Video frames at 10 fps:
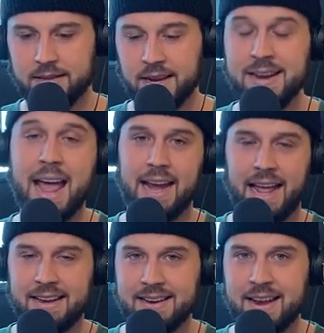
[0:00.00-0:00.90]
Tonight
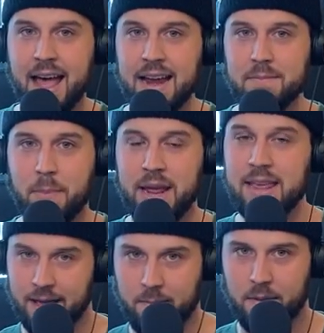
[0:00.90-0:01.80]
at 9
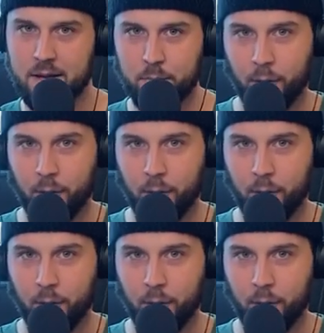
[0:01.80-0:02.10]
p.m.